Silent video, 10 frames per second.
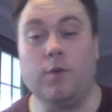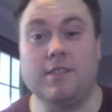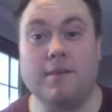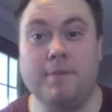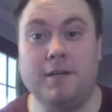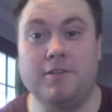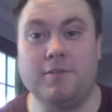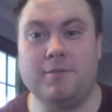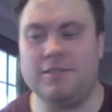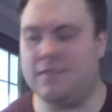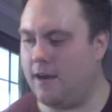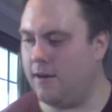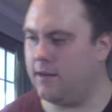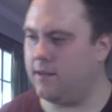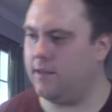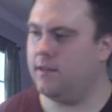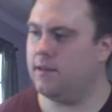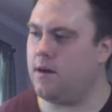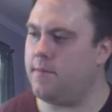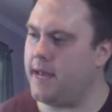of beer tubers, Eric,
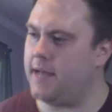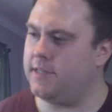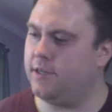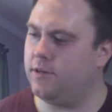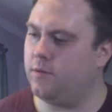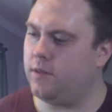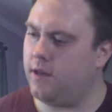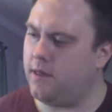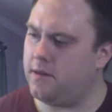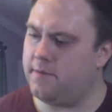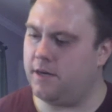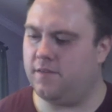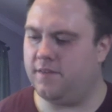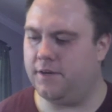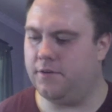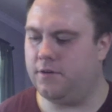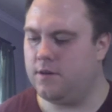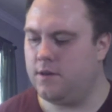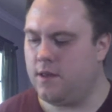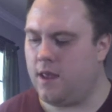coming at you with another beer review.
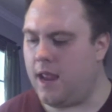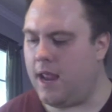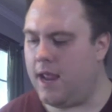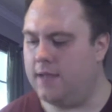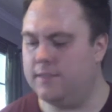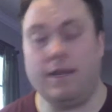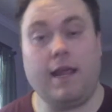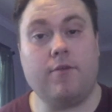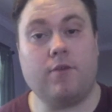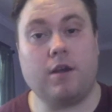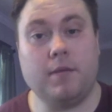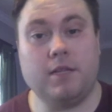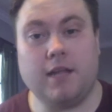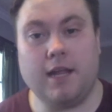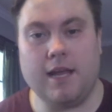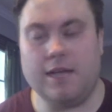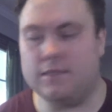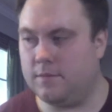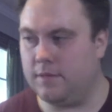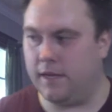And today we're going to be looking at
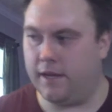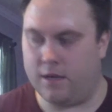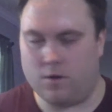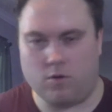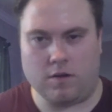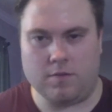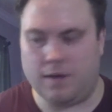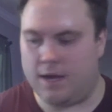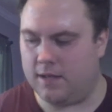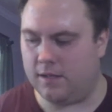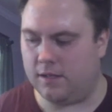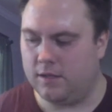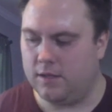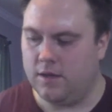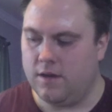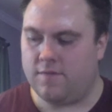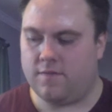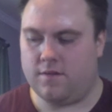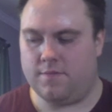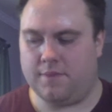something in a corked bottle
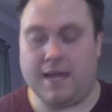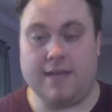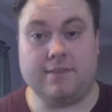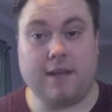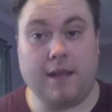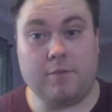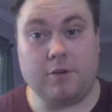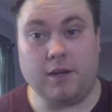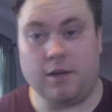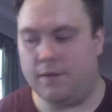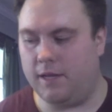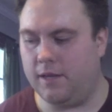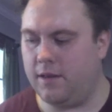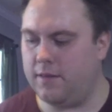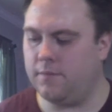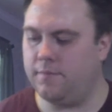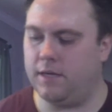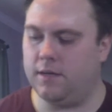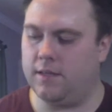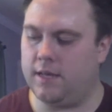from Cascade Brewing Company, another
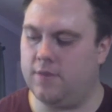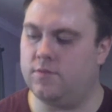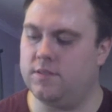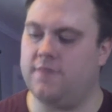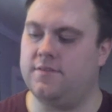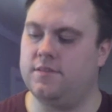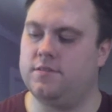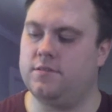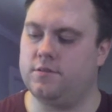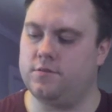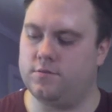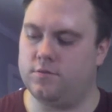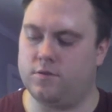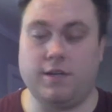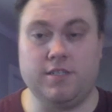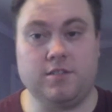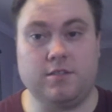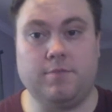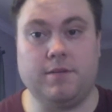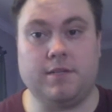beer that was ever so graciously
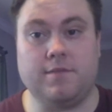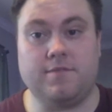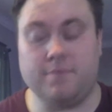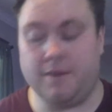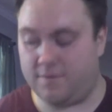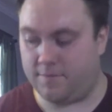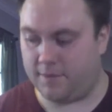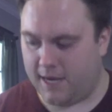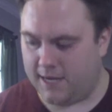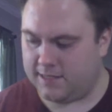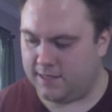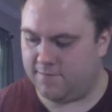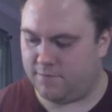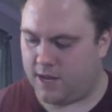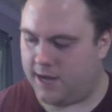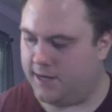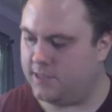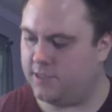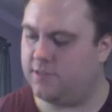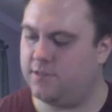picked up for me from Casey of Blind
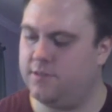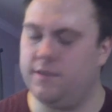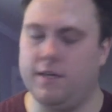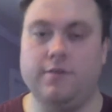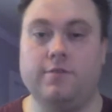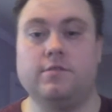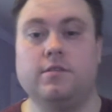Ninja Studios.